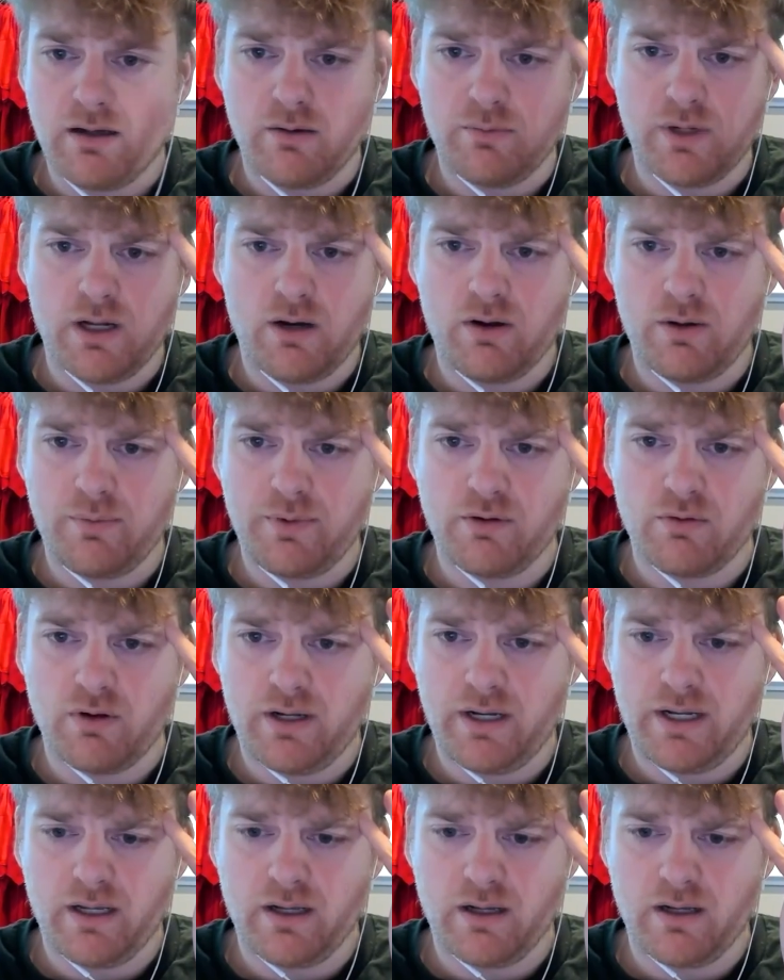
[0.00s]
I would not want to be
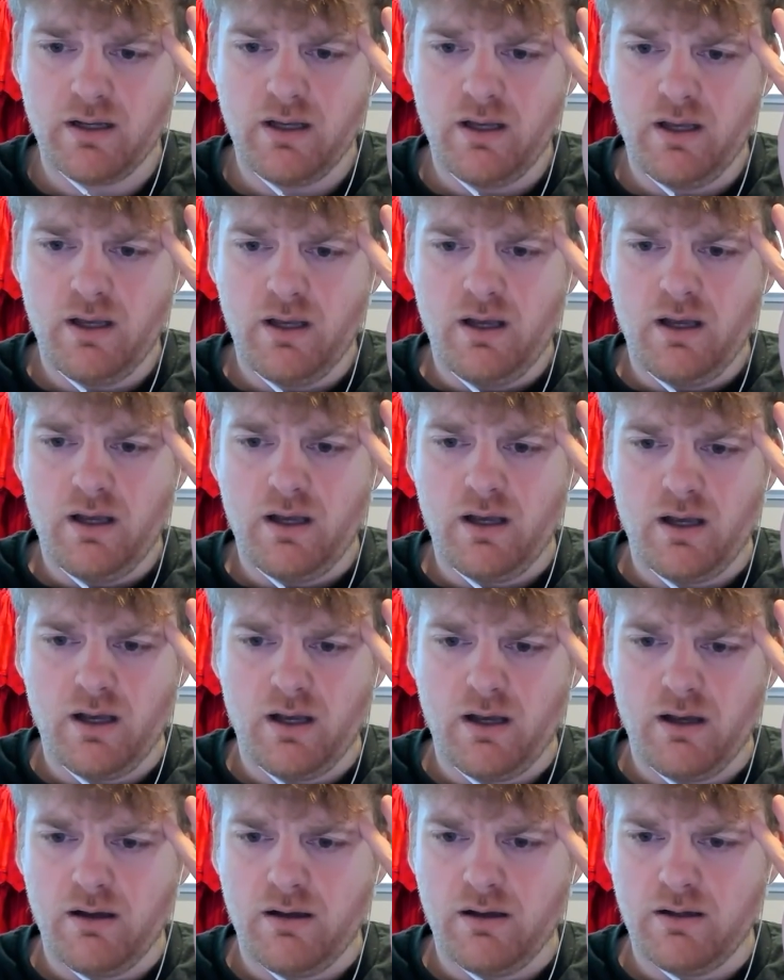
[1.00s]
running
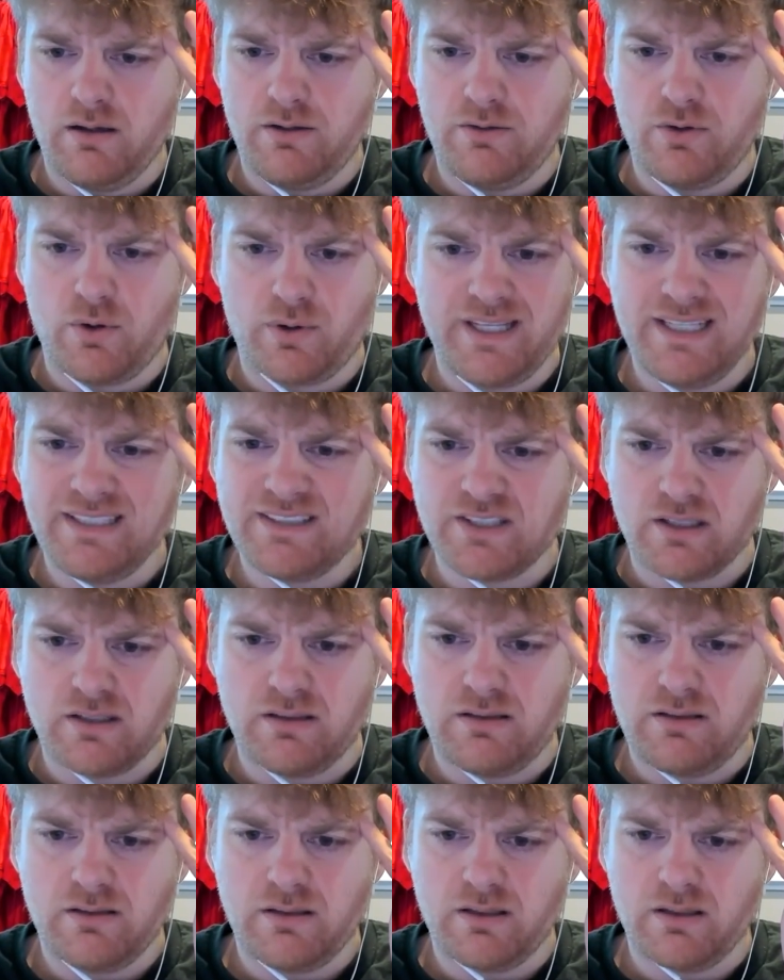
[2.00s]

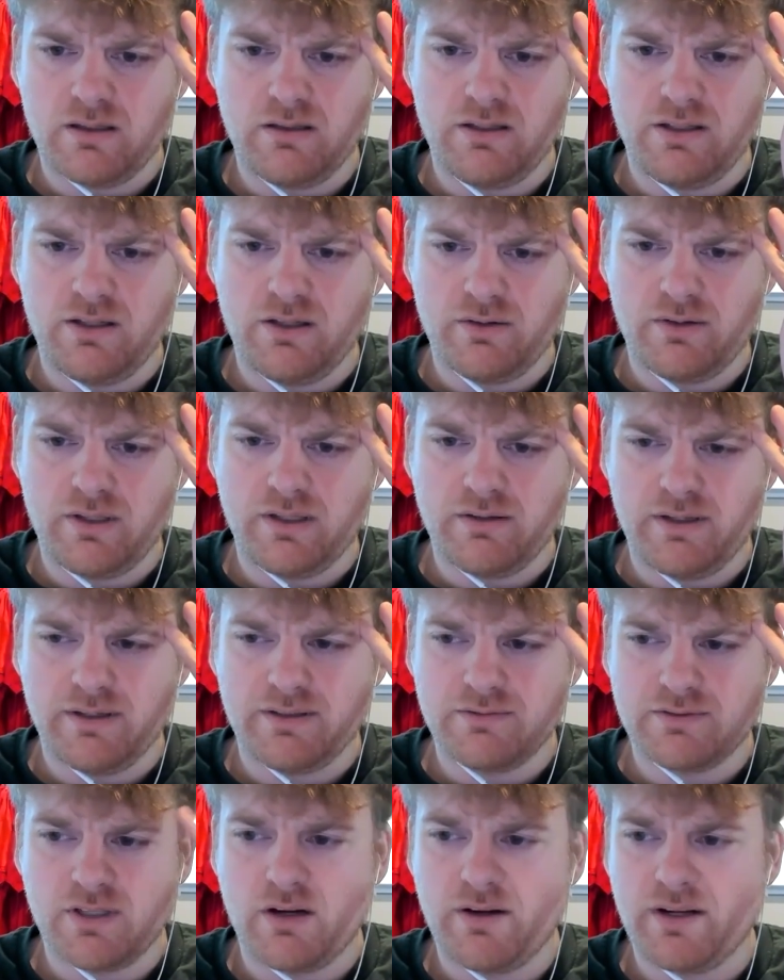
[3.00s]
Northeastern. Like you know,
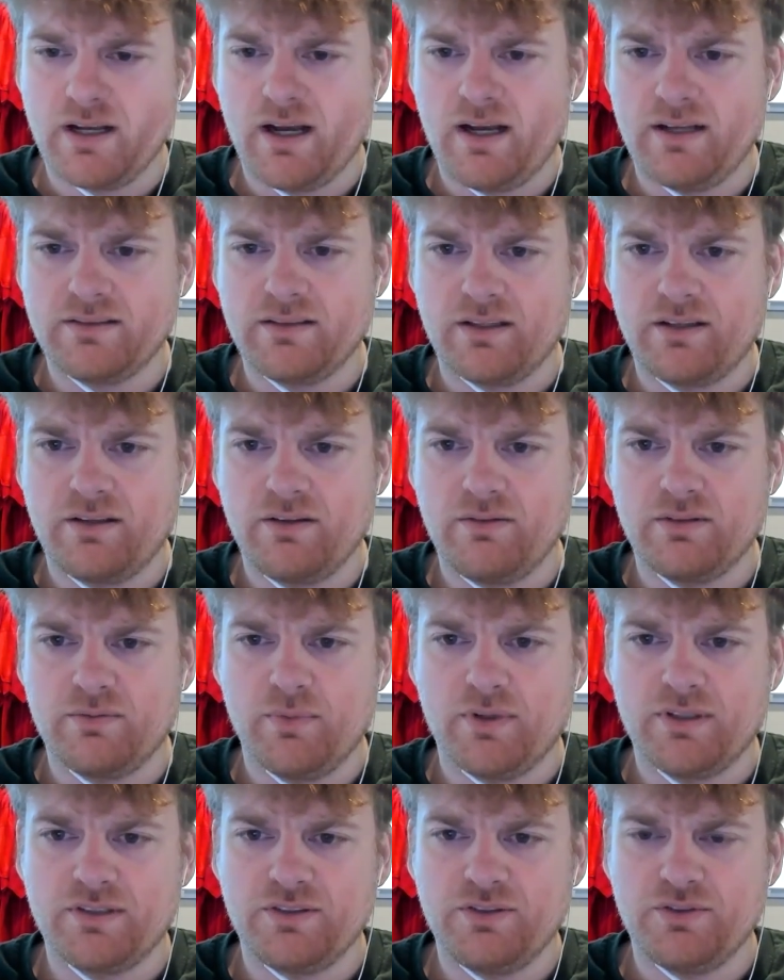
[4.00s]
like sorry guys, like
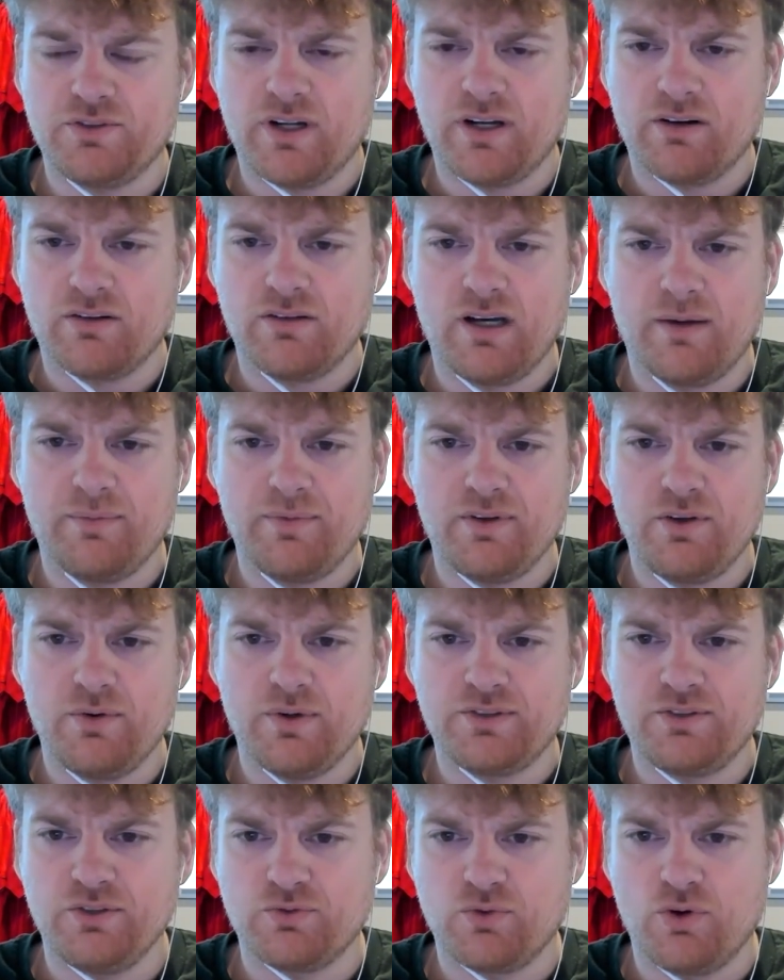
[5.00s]
as much as you try to climb the
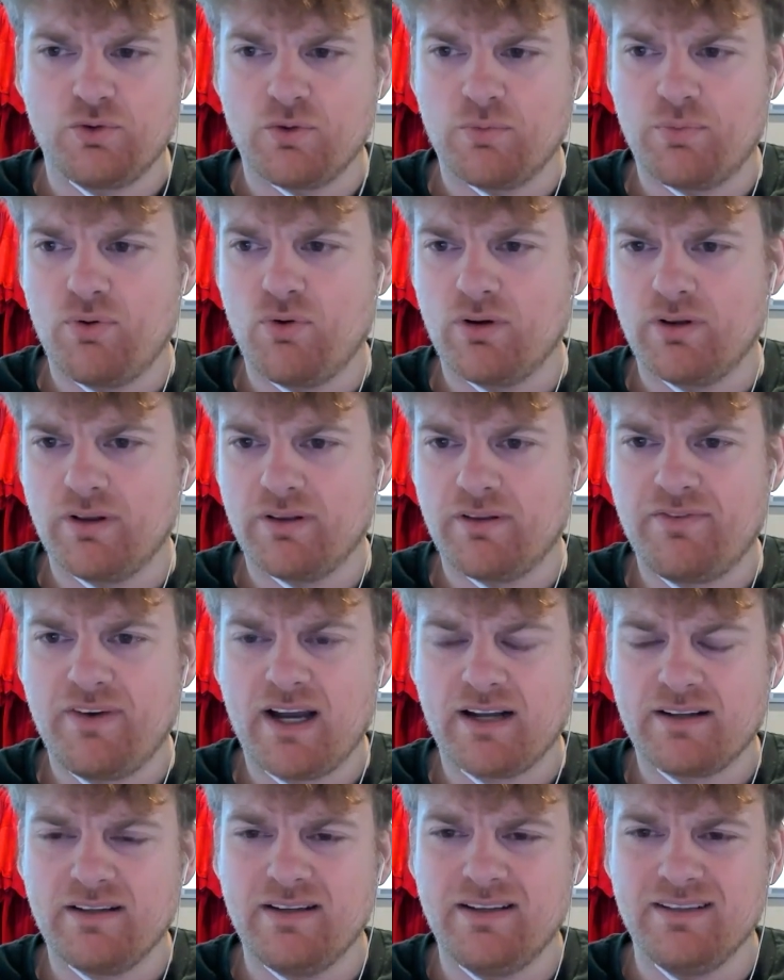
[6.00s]
U.S. News World Report, the
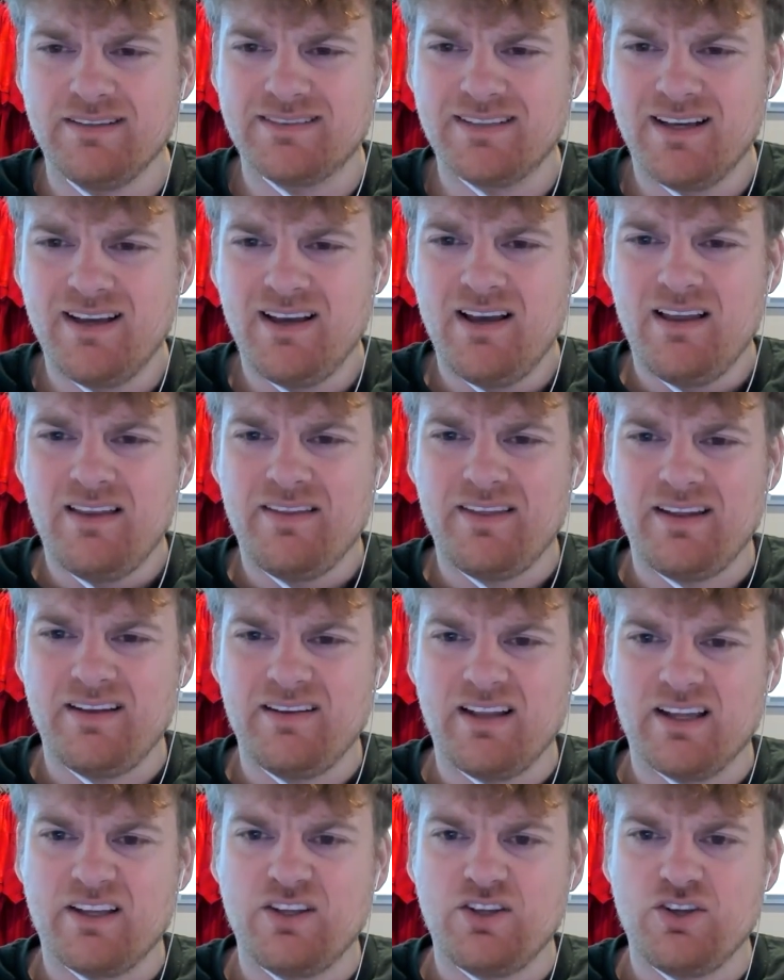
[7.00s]
fact is
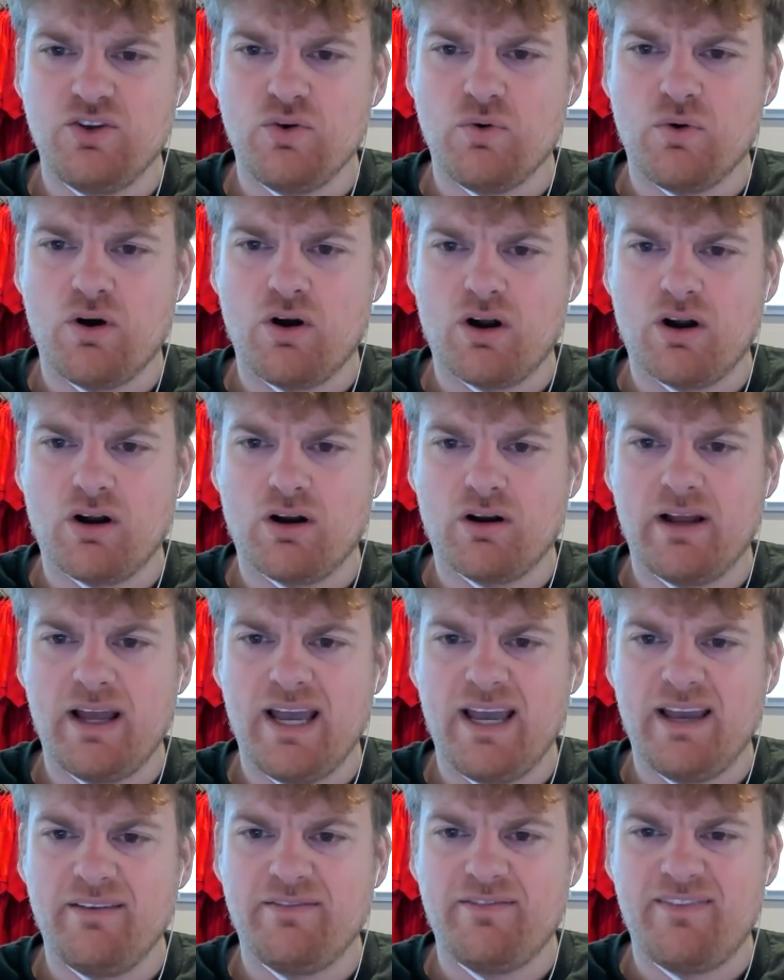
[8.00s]
that like you are
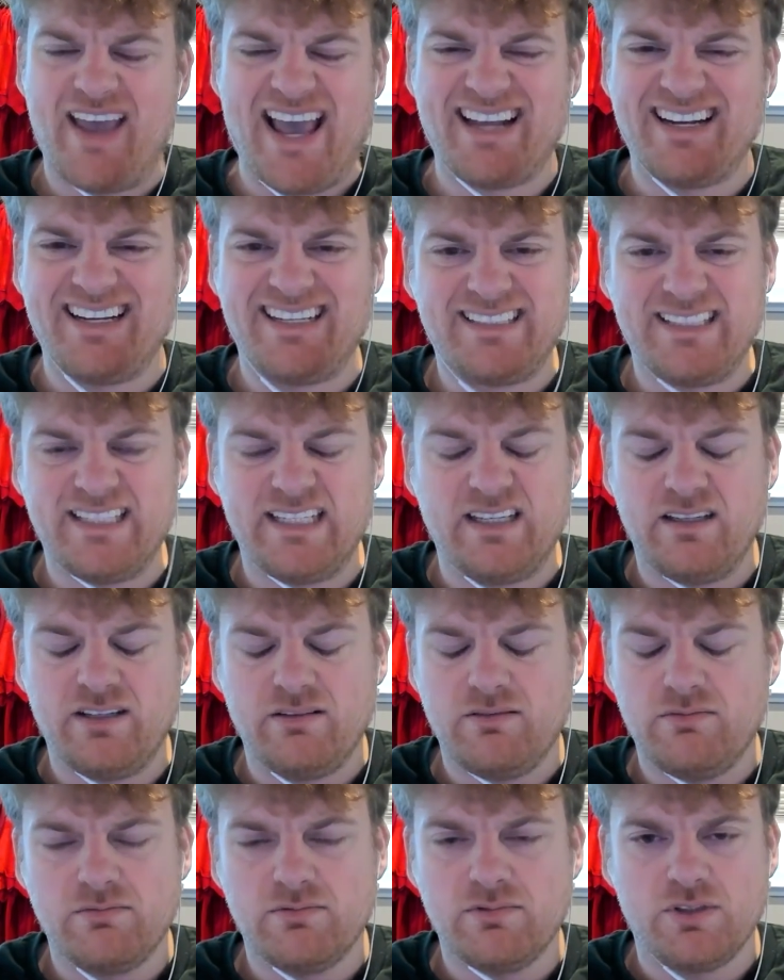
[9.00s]
a
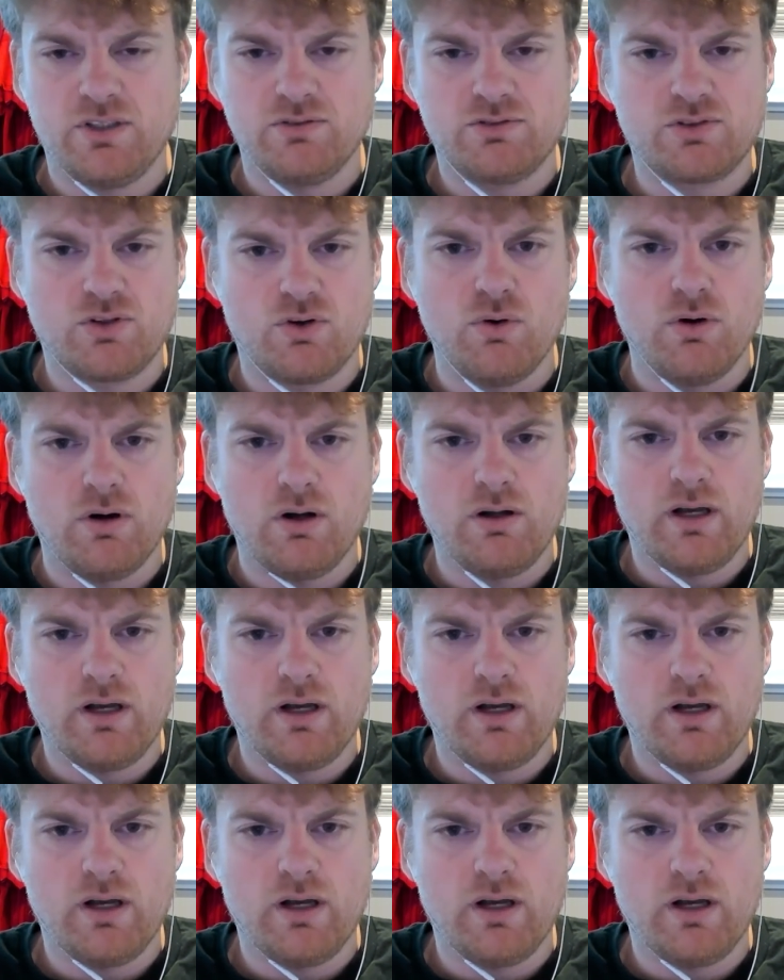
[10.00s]
vanity school,